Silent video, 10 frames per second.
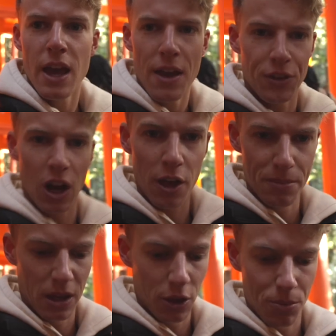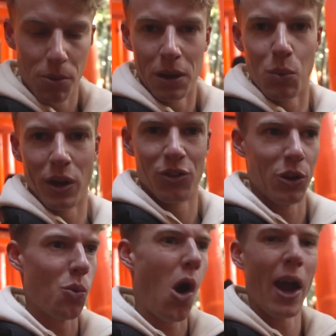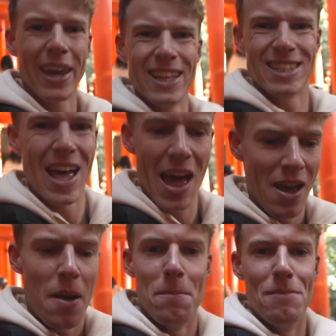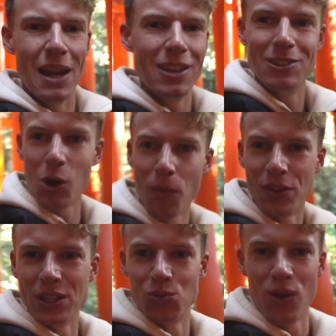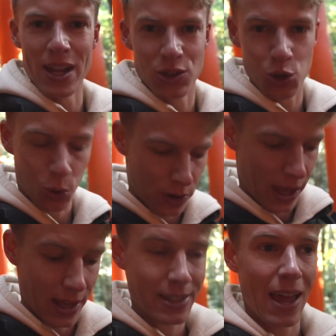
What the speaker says: If you're like me, you're probably wondering why is there millions of these red torii gates,